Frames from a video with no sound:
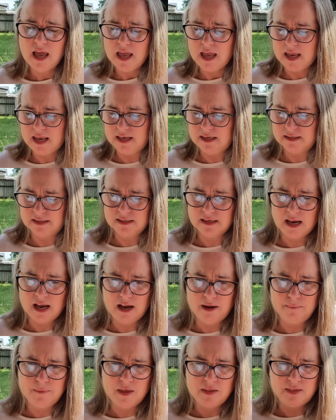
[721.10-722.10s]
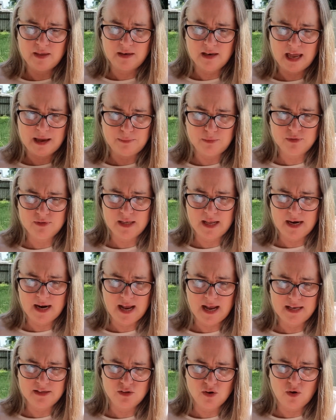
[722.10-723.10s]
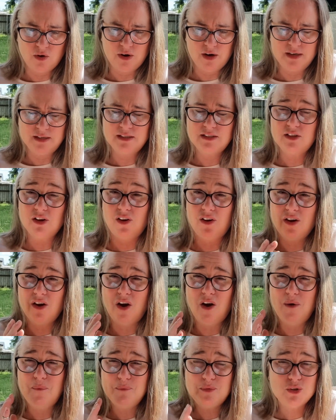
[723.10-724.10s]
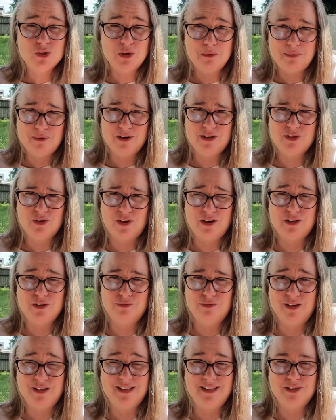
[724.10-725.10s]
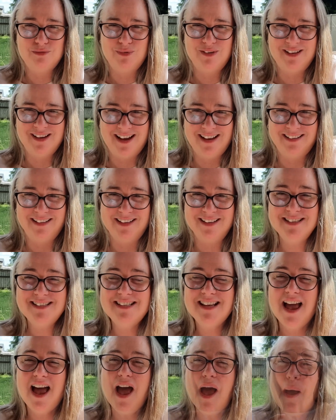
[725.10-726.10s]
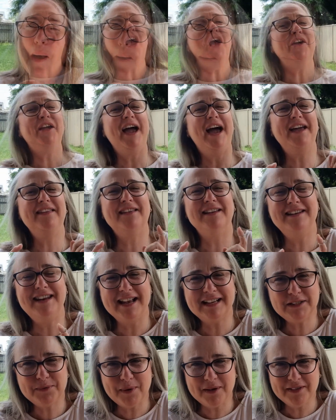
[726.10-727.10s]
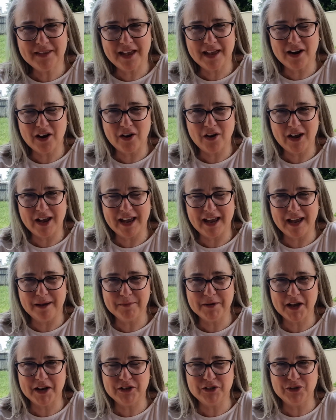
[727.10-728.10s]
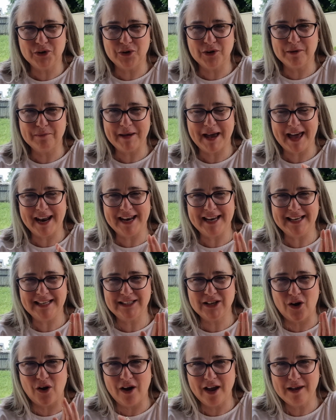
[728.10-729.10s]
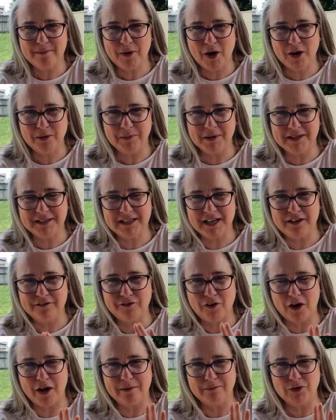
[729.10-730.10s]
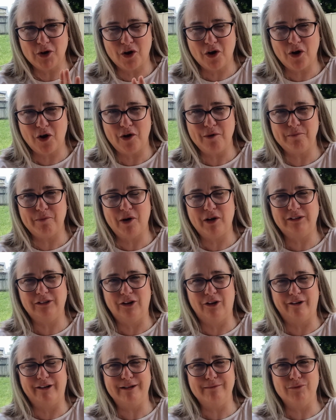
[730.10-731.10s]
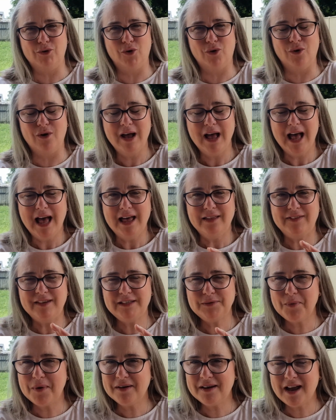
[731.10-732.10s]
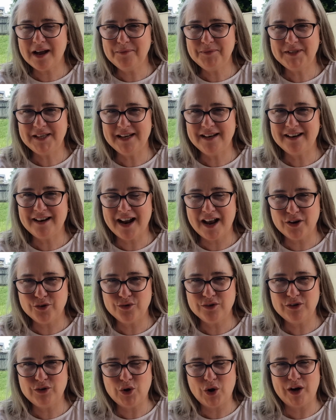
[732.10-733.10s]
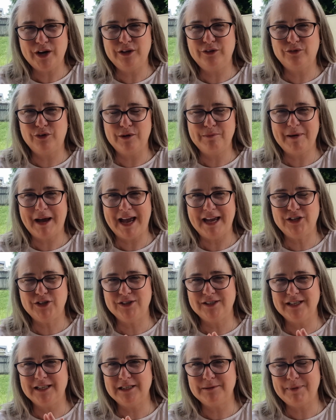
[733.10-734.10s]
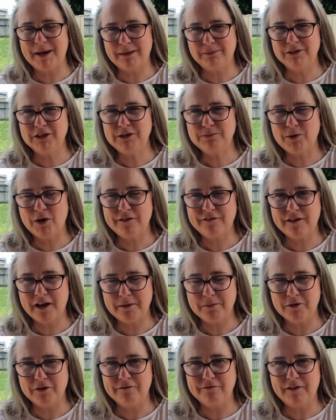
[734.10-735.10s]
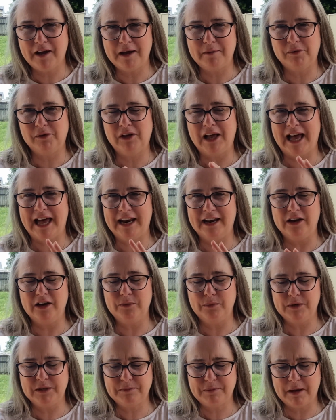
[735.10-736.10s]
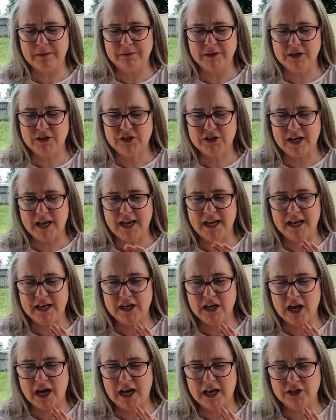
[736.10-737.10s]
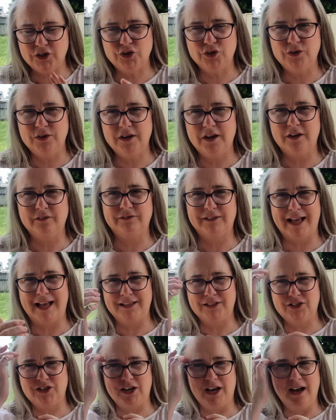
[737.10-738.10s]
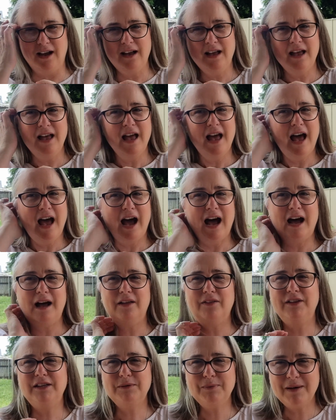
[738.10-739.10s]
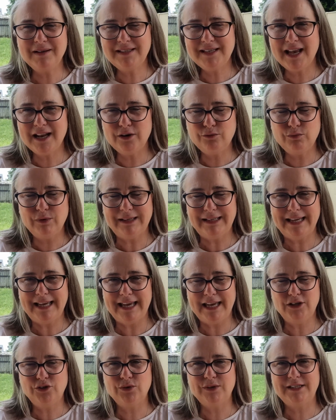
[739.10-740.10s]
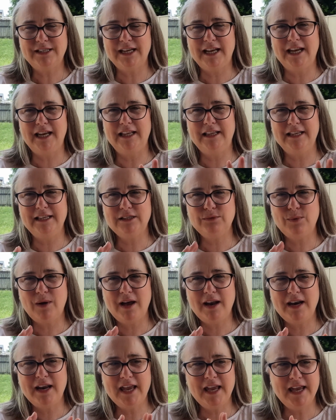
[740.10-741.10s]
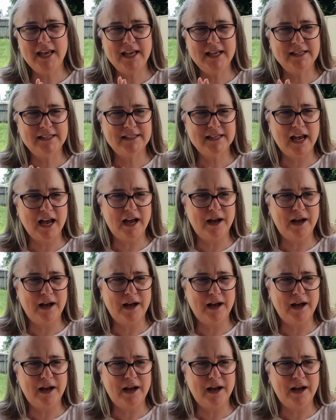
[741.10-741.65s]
is the labels that it has on it. So I'm super excited to read this regardless. Okay, the next one that I am going to talk about is I Am Homeless If I Am Not Home by Laurie Moore. This one comes in at 193 pages. It's published by Faber and Fable, and it was published in June of last year. This one sounded really interesting. This one is,